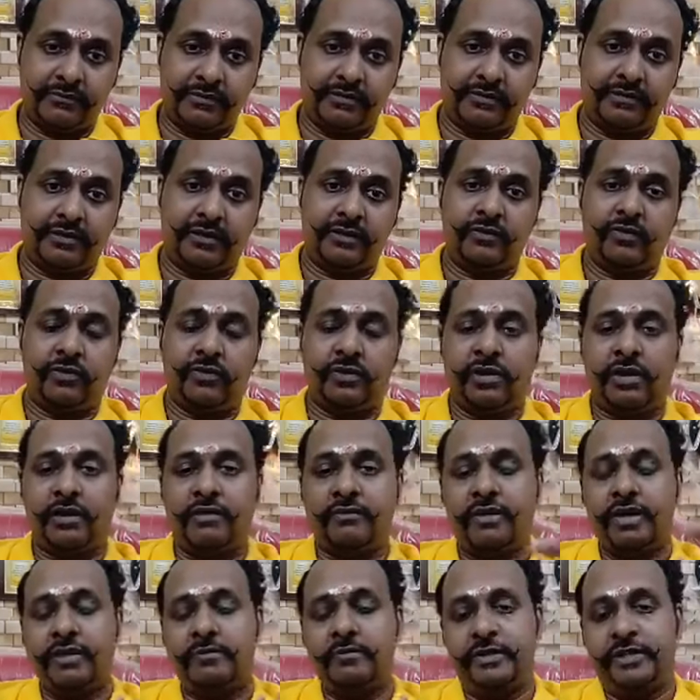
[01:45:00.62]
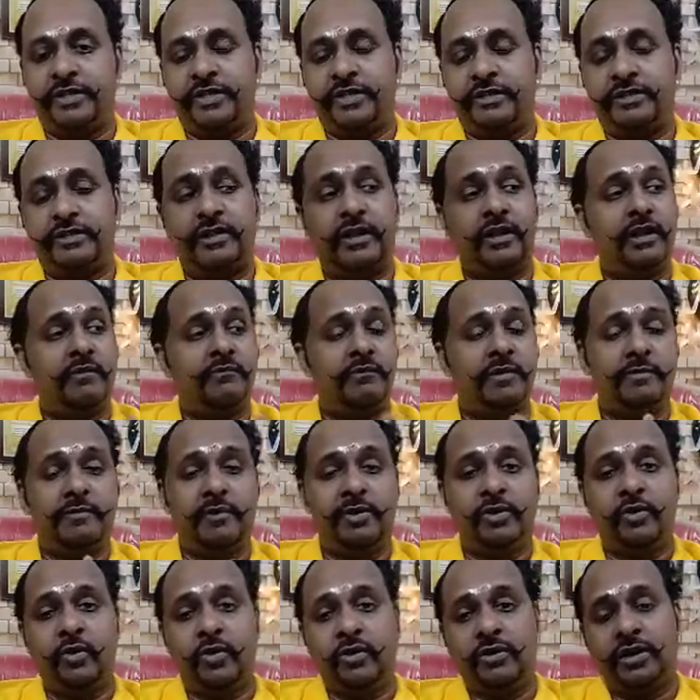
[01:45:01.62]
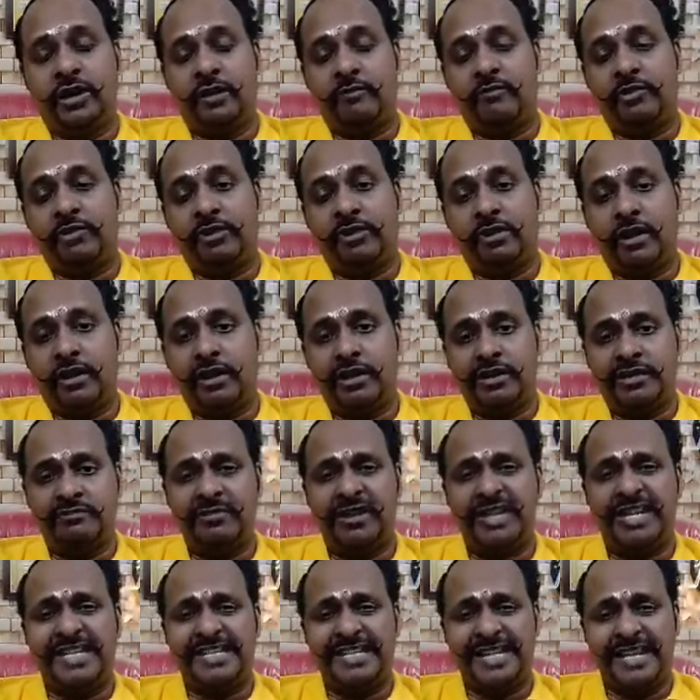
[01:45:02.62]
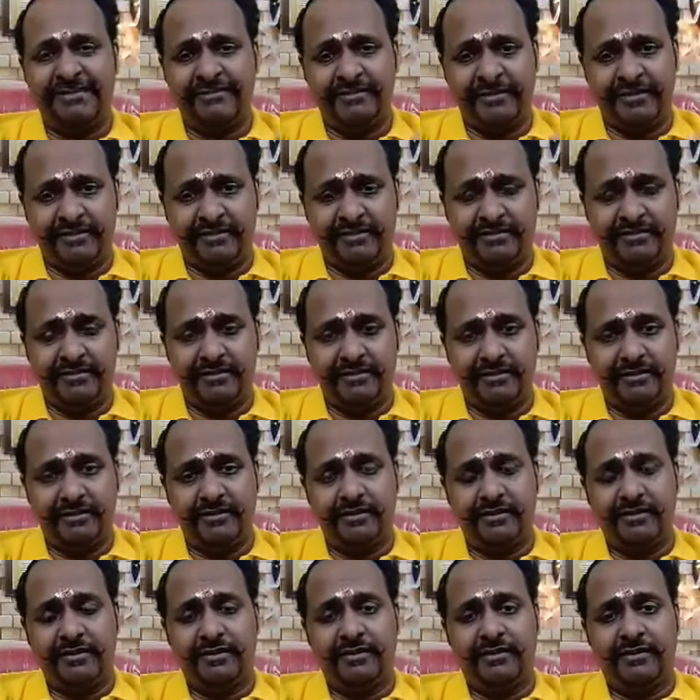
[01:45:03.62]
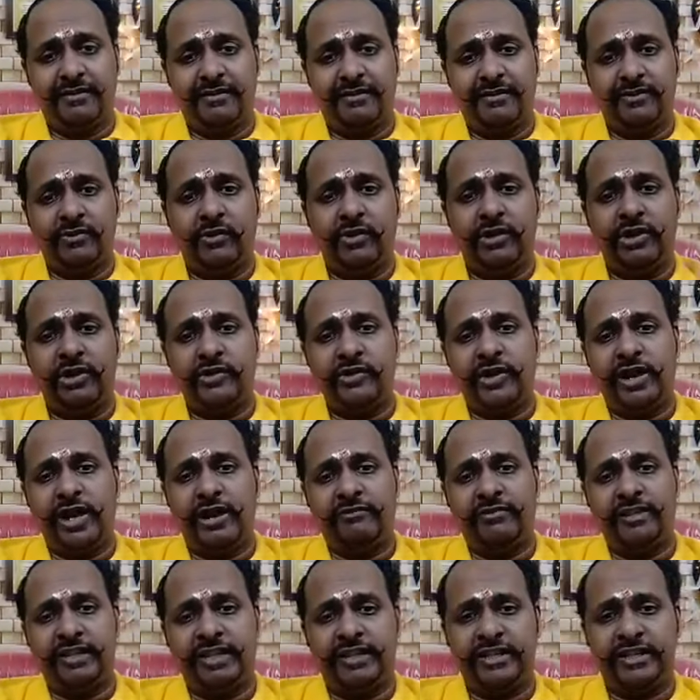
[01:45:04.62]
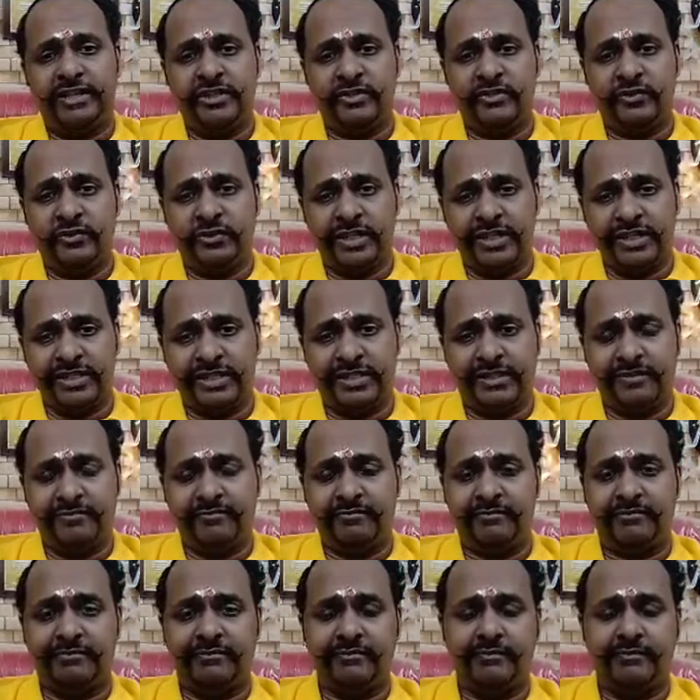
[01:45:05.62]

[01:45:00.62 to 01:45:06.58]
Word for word: They don't have admissions. People don't come to the college, money saved. No need to have teachers to teach them.